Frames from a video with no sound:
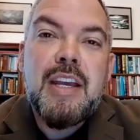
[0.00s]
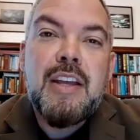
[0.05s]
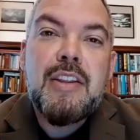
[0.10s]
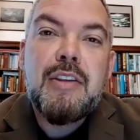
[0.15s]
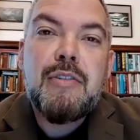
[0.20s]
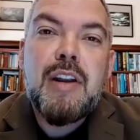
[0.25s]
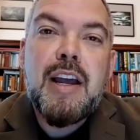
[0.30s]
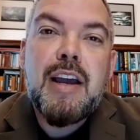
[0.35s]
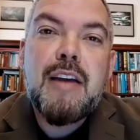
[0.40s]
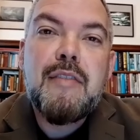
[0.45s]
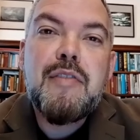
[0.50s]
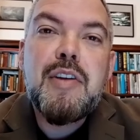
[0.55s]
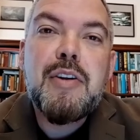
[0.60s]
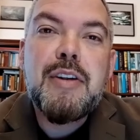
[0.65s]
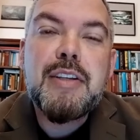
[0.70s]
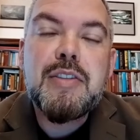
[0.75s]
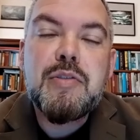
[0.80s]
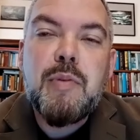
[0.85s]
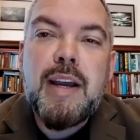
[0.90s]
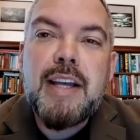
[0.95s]
there are
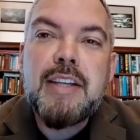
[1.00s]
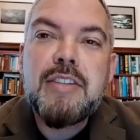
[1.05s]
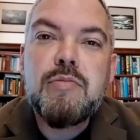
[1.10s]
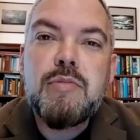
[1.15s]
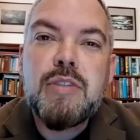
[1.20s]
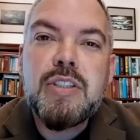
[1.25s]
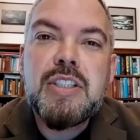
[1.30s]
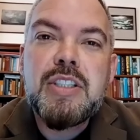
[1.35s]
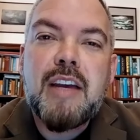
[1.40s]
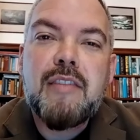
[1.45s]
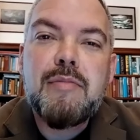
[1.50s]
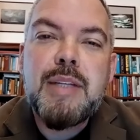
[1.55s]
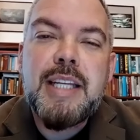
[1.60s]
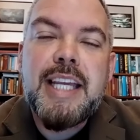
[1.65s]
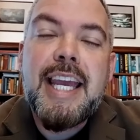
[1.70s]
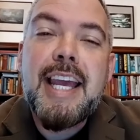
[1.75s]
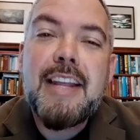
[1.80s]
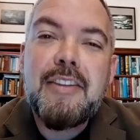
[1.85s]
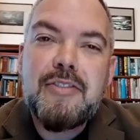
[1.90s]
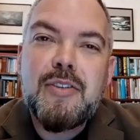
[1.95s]
various ways in which government
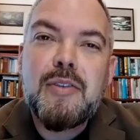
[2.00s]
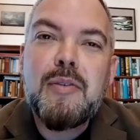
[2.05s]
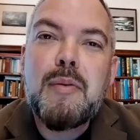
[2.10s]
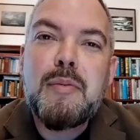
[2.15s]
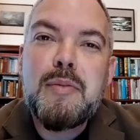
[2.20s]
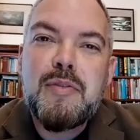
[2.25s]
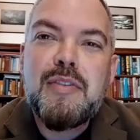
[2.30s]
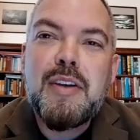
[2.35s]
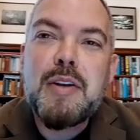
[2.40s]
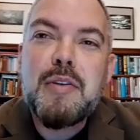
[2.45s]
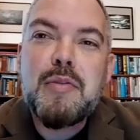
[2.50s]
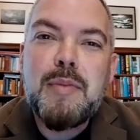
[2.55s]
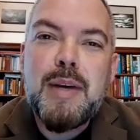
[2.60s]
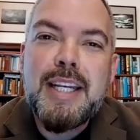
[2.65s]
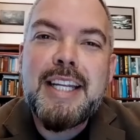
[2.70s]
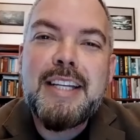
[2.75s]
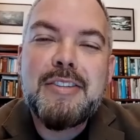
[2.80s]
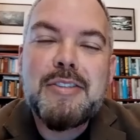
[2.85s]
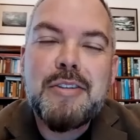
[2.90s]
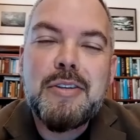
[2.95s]
can sometimes funnel
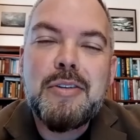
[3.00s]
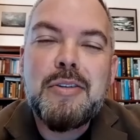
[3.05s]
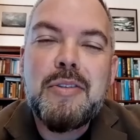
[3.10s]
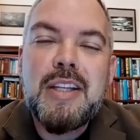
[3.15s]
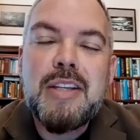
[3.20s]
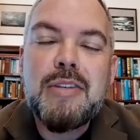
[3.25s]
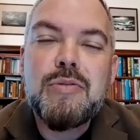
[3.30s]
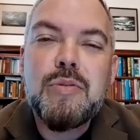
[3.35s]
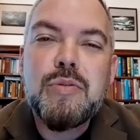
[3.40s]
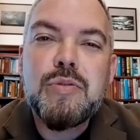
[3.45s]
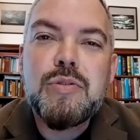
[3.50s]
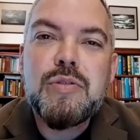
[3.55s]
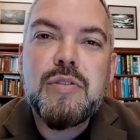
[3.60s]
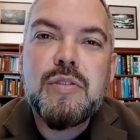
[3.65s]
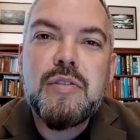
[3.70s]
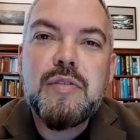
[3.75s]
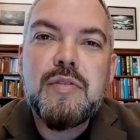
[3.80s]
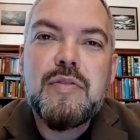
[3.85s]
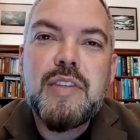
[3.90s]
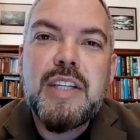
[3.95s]
money to these sorts
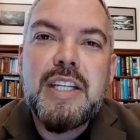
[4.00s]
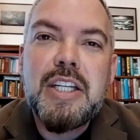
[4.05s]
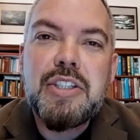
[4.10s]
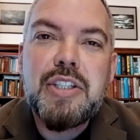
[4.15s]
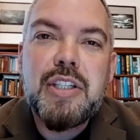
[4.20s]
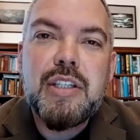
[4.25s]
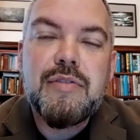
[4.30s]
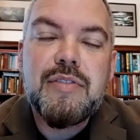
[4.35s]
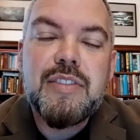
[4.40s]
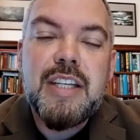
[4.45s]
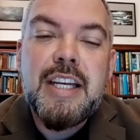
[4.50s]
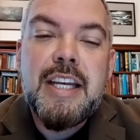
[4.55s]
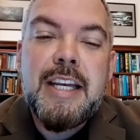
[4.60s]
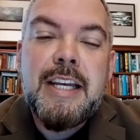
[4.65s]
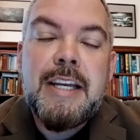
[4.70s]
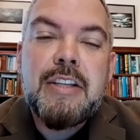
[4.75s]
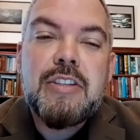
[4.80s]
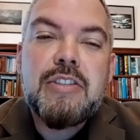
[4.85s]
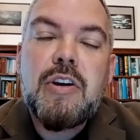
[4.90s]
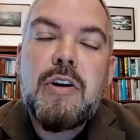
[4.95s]
of initiatives.
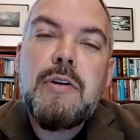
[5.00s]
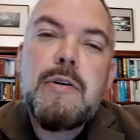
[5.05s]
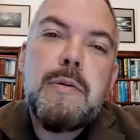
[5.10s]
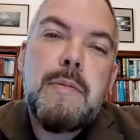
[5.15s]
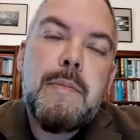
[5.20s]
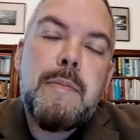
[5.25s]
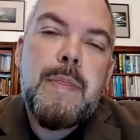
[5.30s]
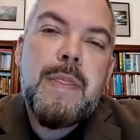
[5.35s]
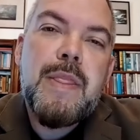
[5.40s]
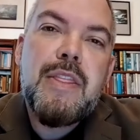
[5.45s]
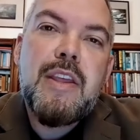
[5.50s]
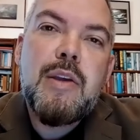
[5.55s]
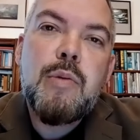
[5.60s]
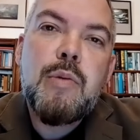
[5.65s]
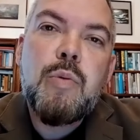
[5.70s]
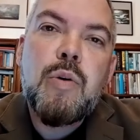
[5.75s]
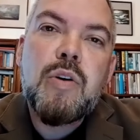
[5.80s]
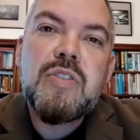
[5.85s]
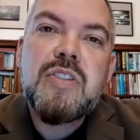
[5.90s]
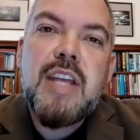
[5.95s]
So there
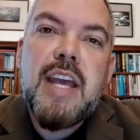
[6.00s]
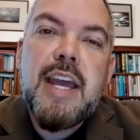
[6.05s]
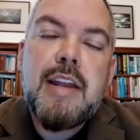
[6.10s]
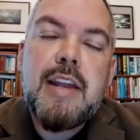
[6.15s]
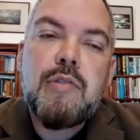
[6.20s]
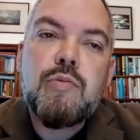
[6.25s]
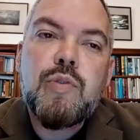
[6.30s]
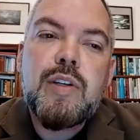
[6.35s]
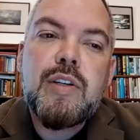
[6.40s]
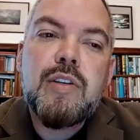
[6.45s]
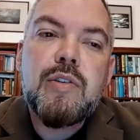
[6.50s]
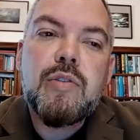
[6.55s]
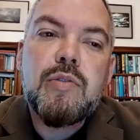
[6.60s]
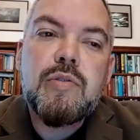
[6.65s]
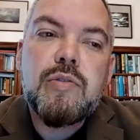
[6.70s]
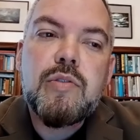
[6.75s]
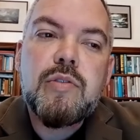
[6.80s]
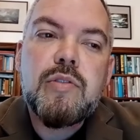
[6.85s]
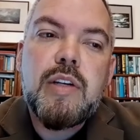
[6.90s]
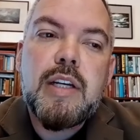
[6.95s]
was that real
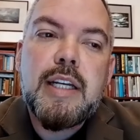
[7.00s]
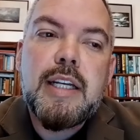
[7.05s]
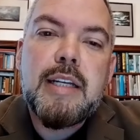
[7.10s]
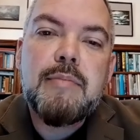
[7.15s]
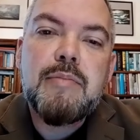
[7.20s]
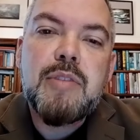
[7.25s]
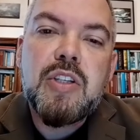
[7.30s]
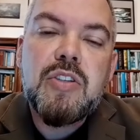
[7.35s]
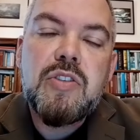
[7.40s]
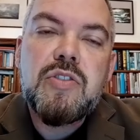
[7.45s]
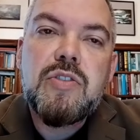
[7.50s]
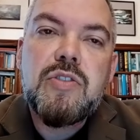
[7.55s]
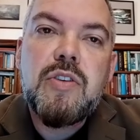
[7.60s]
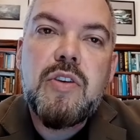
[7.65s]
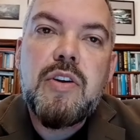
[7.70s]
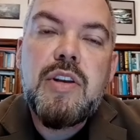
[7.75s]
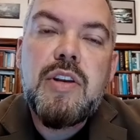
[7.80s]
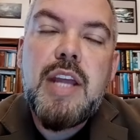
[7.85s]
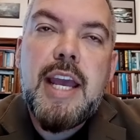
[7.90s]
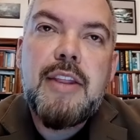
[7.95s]

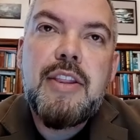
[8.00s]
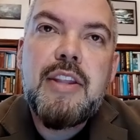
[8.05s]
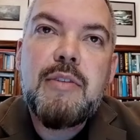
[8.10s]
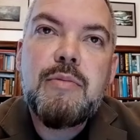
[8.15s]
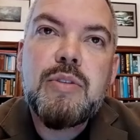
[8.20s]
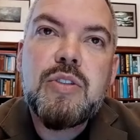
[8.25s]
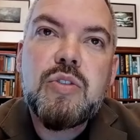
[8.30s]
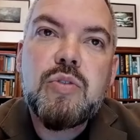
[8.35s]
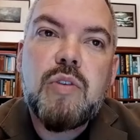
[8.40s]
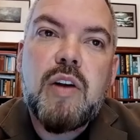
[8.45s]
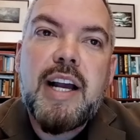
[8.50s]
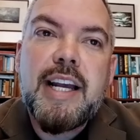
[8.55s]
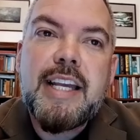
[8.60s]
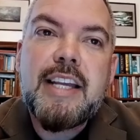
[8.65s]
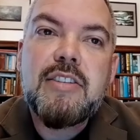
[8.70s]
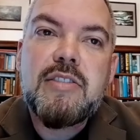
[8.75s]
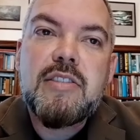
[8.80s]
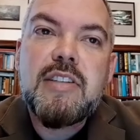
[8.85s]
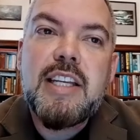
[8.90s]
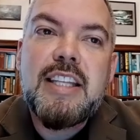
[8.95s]
concern, and there was, I
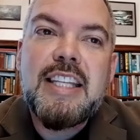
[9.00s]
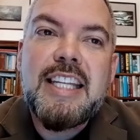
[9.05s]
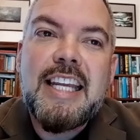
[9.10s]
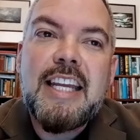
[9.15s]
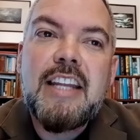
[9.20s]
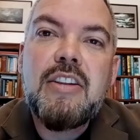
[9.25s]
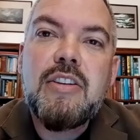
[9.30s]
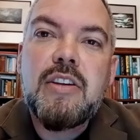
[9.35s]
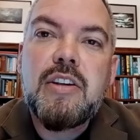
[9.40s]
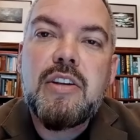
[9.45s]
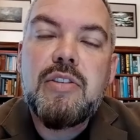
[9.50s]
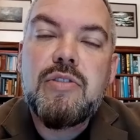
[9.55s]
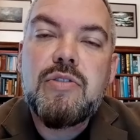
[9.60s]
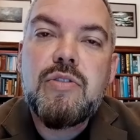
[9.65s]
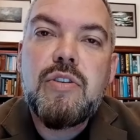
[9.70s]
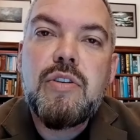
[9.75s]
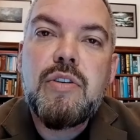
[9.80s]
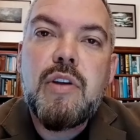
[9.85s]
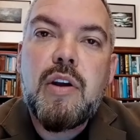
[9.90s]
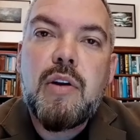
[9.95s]
guess, in the end, a
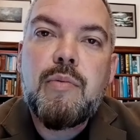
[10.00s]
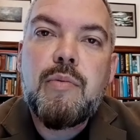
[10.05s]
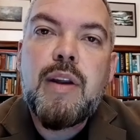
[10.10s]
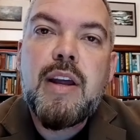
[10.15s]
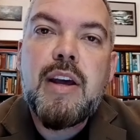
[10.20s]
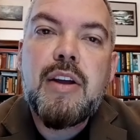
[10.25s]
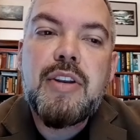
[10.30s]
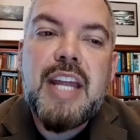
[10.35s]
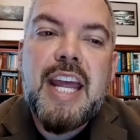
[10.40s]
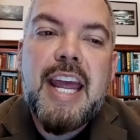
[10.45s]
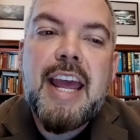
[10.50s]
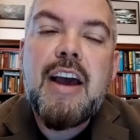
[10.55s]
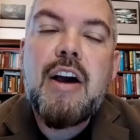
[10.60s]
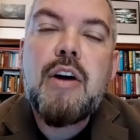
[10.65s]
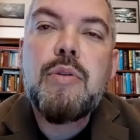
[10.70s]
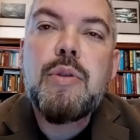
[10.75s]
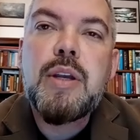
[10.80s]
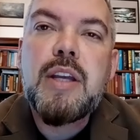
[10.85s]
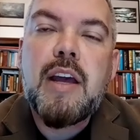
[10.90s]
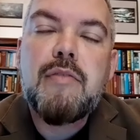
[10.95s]
concern around
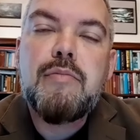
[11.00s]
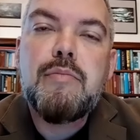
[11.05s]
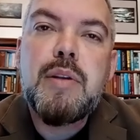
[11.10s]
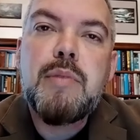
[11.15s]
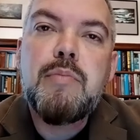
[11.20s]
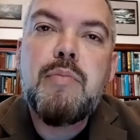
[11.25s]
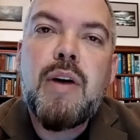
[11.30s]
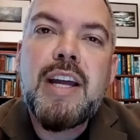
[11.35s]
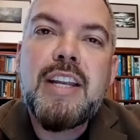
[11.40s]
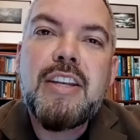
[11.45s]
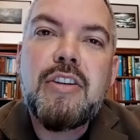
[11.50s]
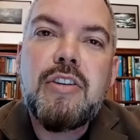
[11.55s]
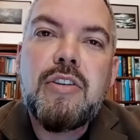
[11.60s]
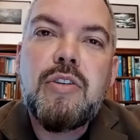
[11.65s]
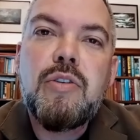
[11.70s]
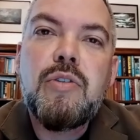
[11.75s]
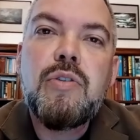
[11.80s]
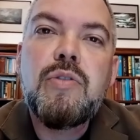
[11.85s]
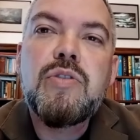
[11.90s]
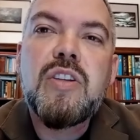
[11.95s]
how the government might
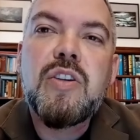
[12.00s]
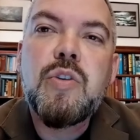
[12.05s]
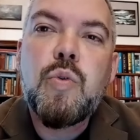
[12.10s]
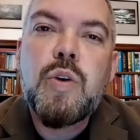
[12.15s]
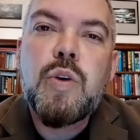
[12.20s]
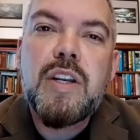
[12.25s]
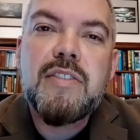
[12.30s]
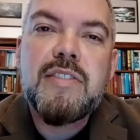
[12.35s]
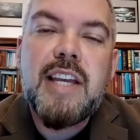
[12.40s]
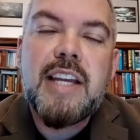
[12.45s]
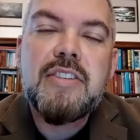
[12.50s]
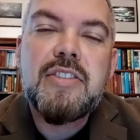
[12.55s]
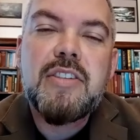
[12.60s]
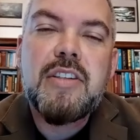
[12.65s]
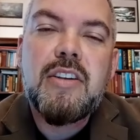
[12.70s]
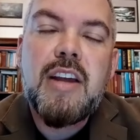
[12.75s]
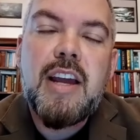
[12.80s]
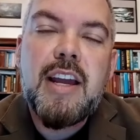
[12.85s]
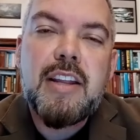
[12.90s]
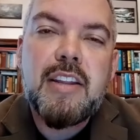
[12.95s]
use an
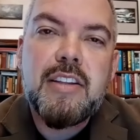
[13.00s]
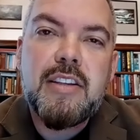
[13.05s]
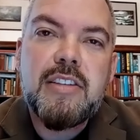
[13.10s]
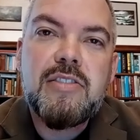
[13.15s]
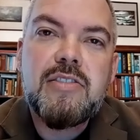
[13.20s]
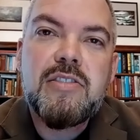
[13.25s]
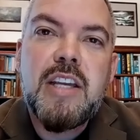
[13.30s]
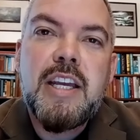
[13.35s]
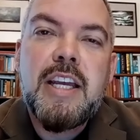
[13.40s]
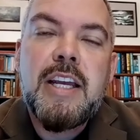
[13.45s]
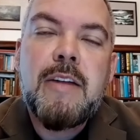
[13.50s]
organisation like this